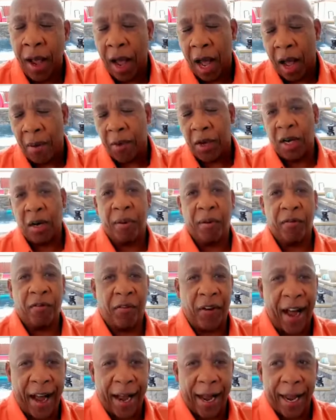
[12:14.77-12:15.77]
I'm going to
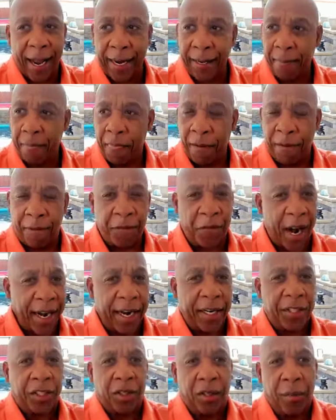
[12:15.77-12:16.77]
provide the
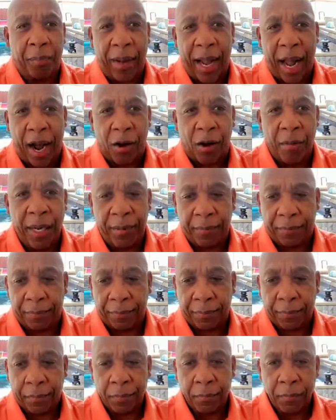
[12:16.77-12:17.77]
financial empowerment,
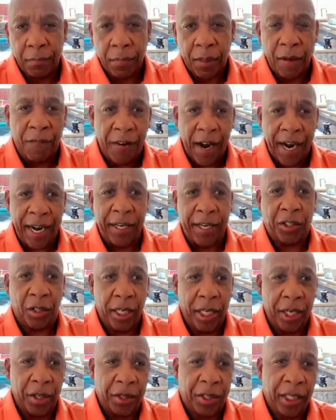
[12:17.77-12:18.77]
financial
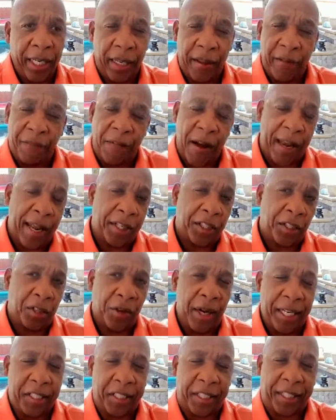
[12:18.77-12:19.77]
literacy, and the
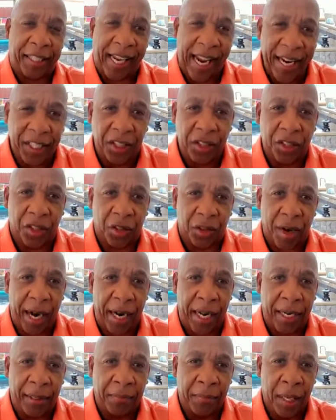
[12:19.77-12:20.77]
financial education
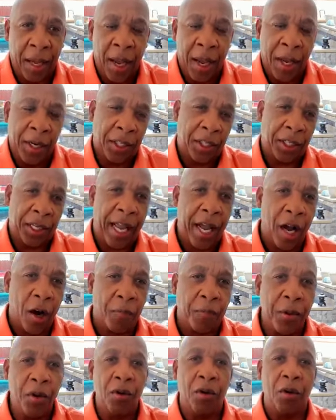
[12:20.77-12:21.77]
training to
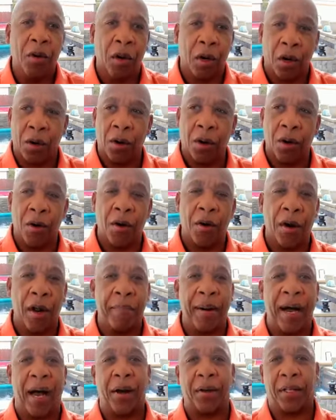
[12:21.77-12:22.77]
help you learn
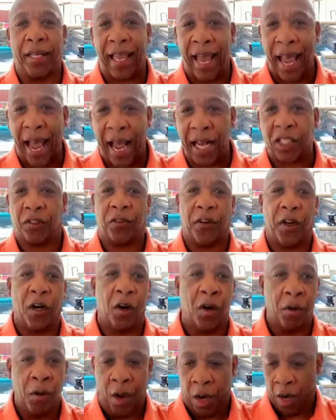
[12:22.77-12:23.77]
about cash
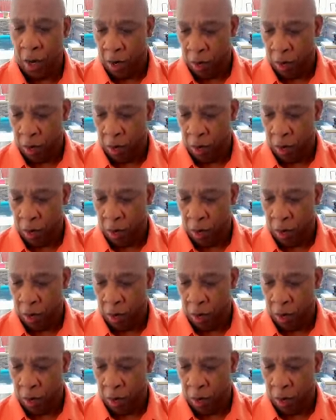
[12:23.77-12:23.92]
flow,